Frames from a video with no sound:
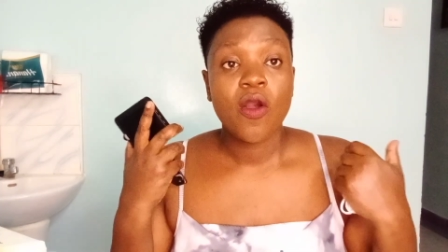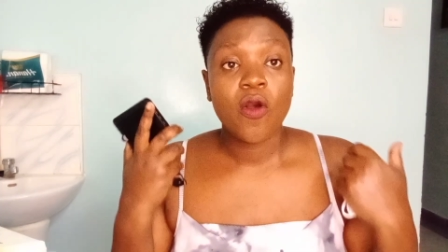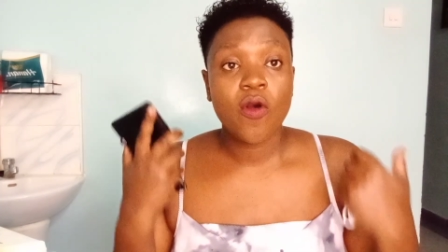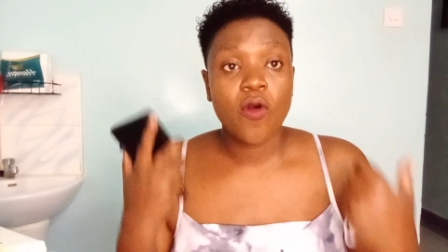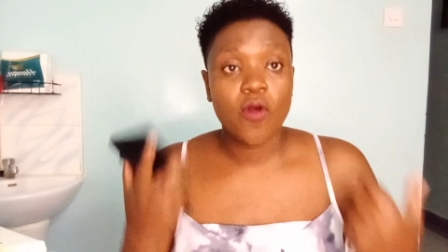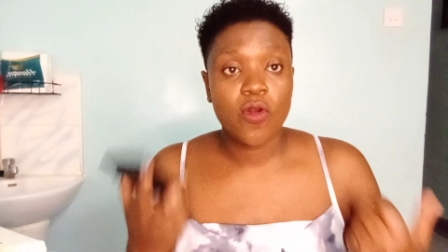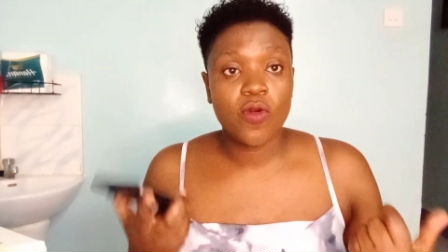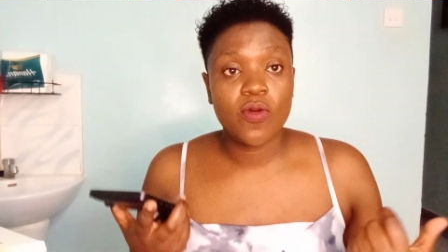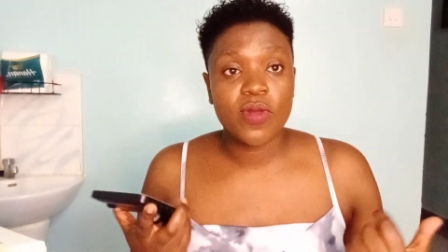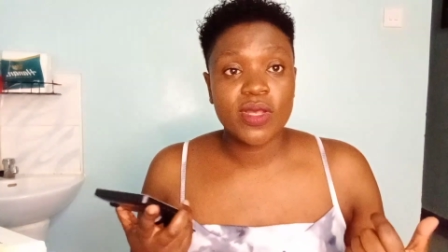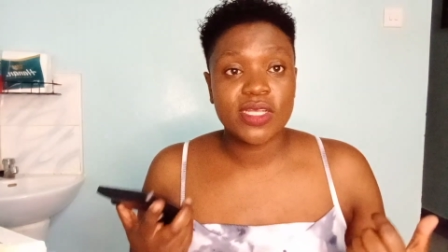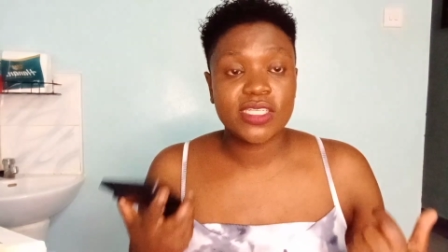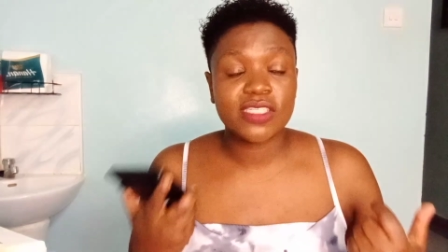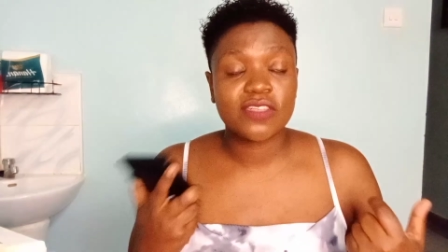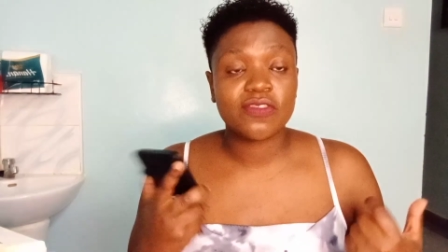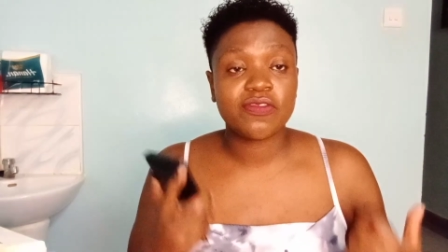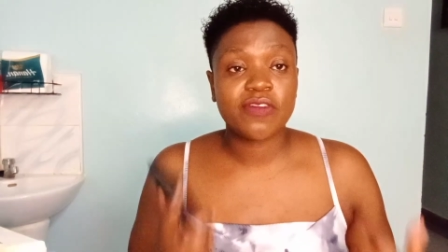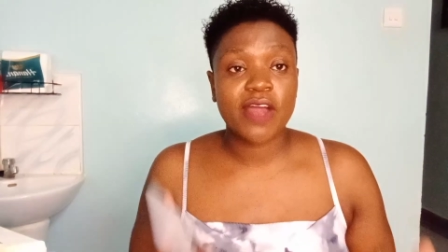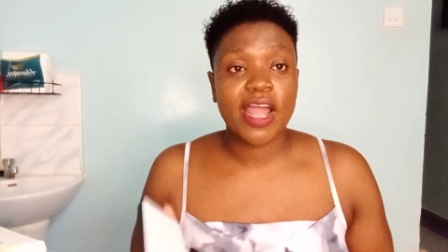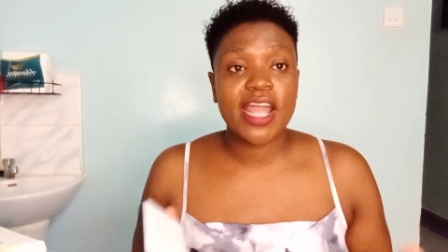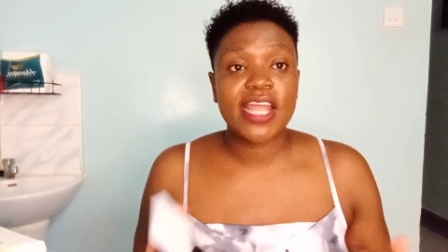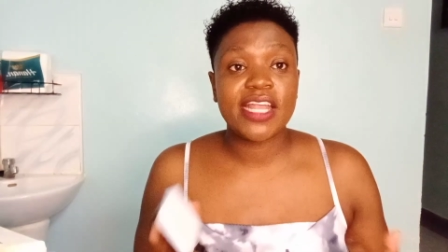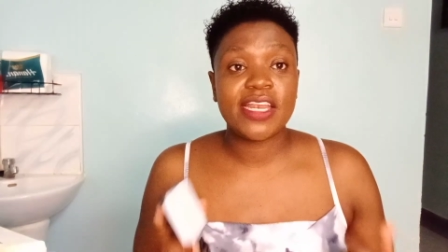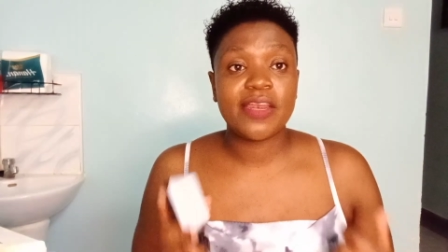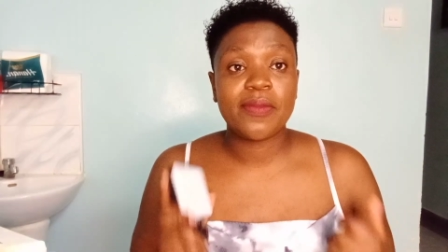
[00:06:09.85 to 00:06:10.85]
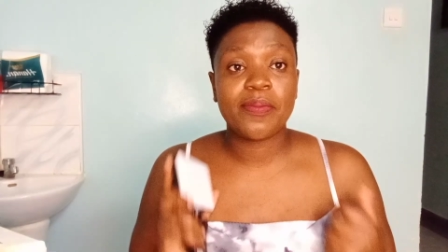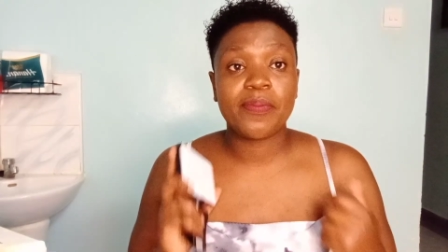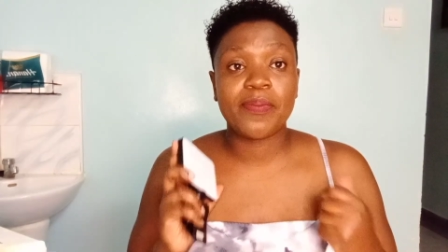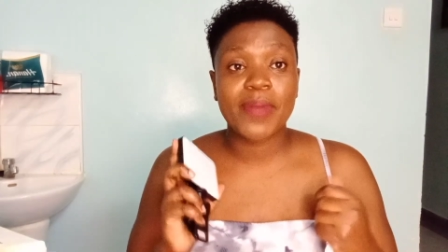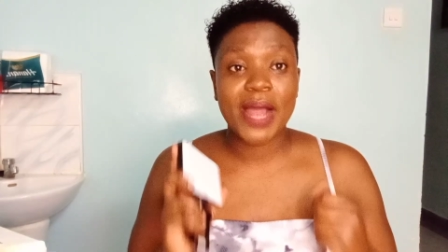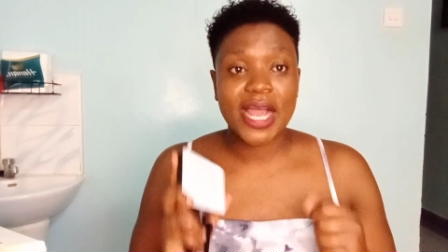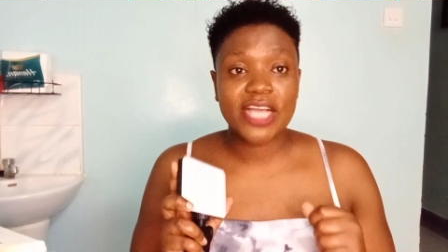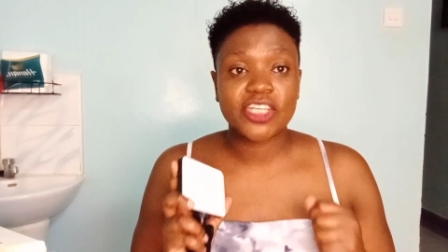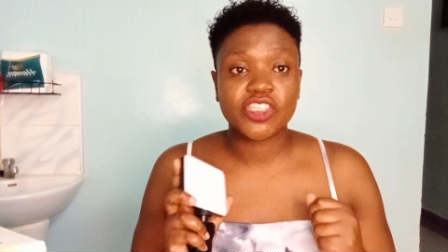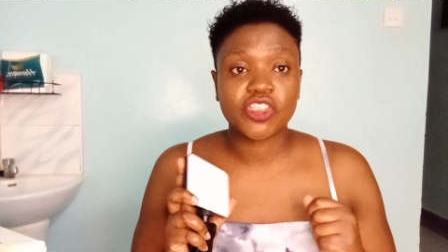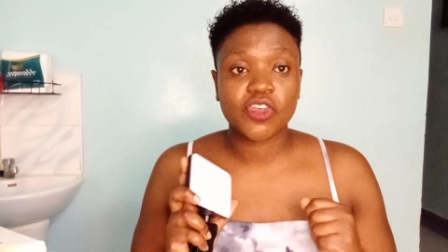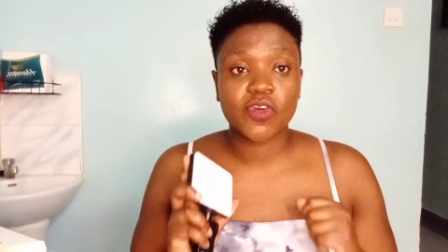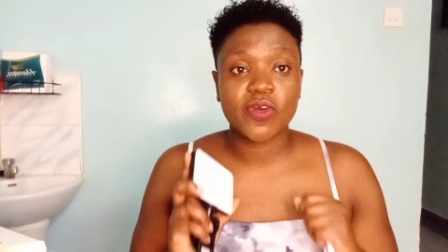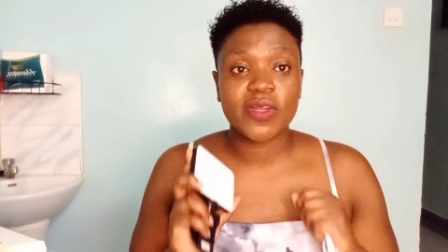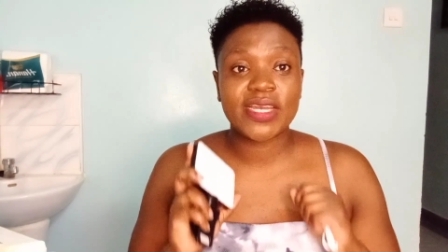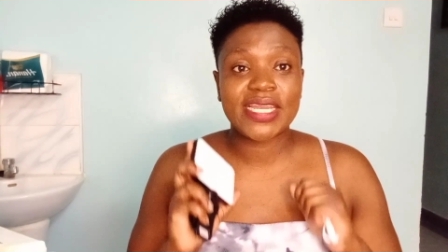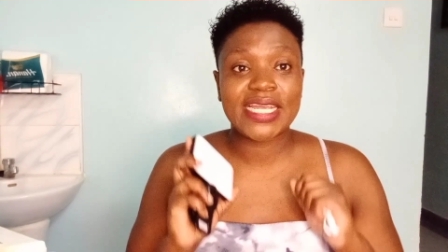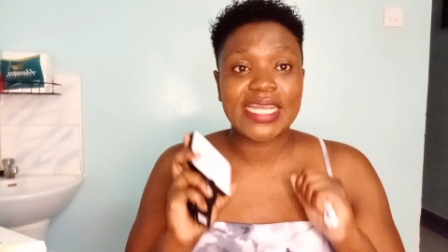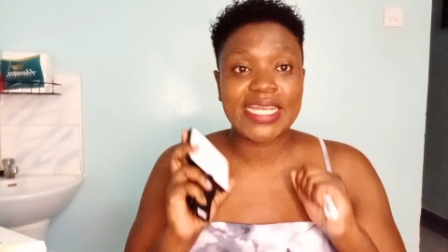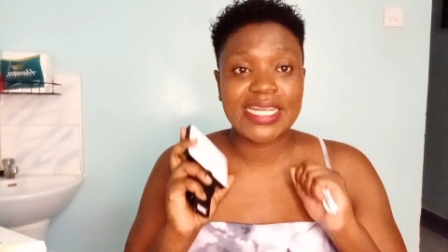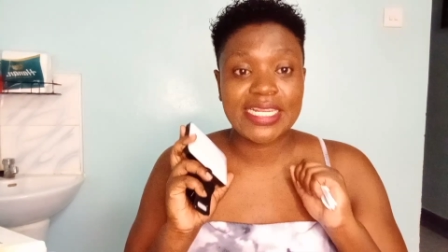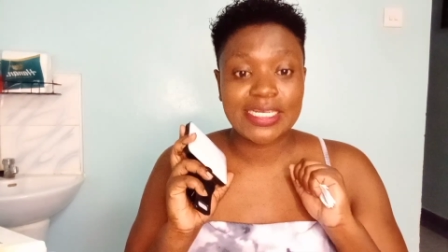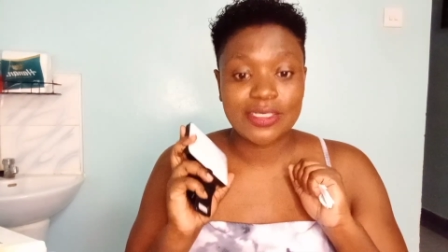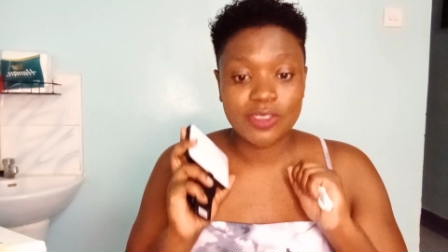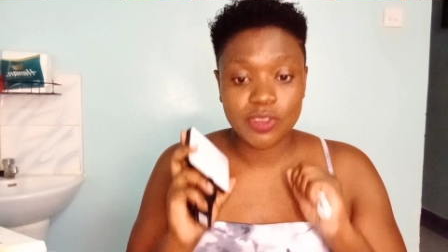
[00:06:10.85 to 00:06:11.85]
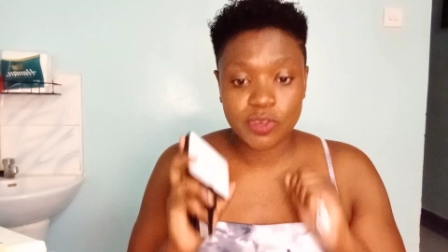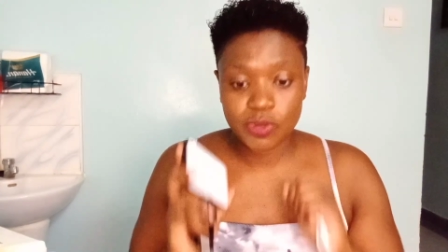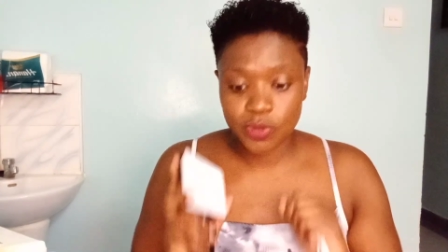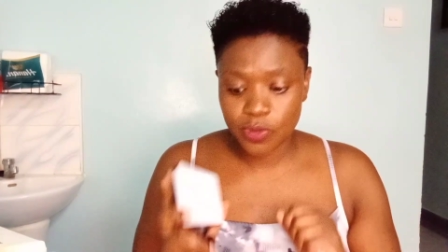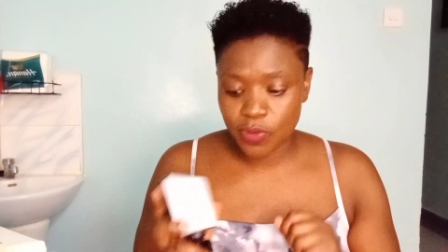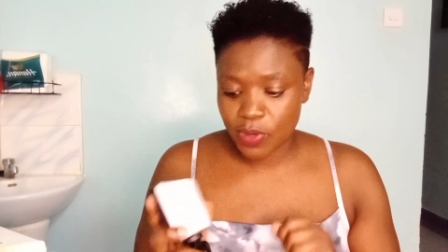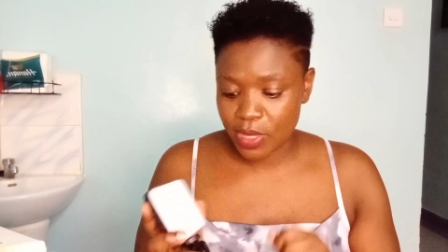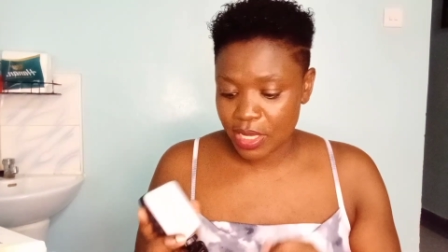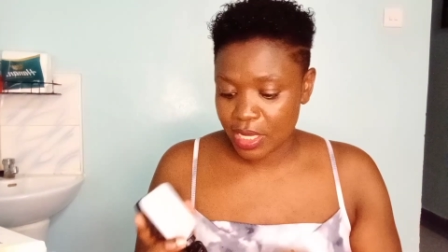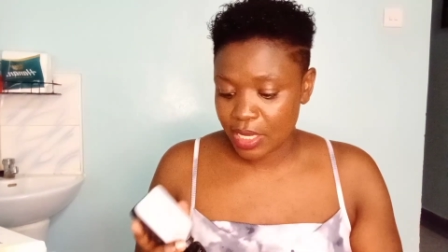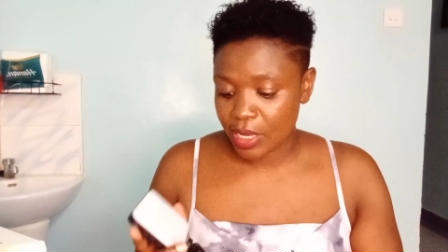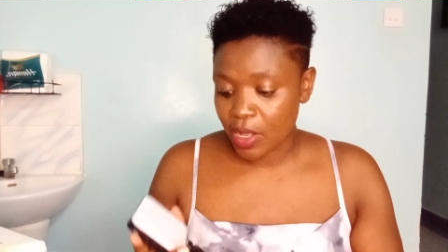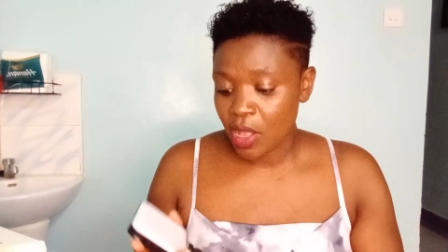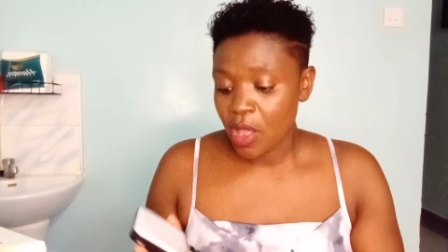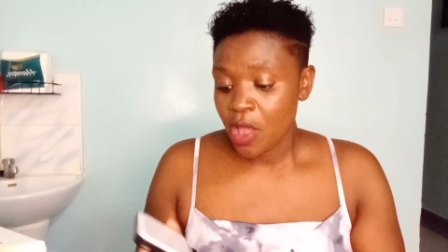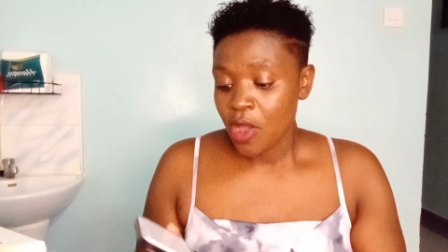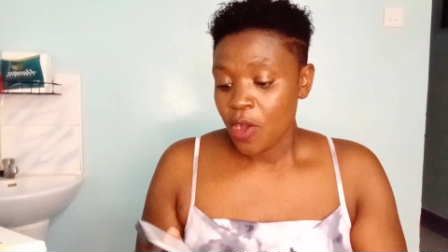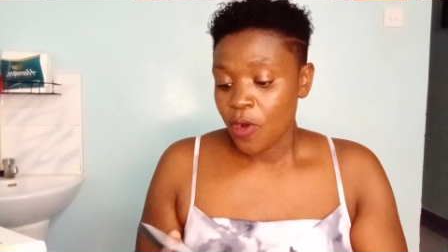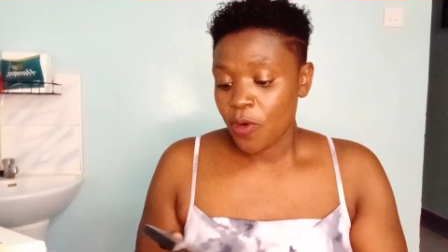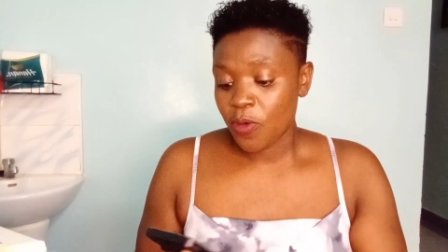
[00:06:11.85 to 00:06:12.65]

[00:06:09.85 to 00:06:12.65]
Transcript: always find passion in doing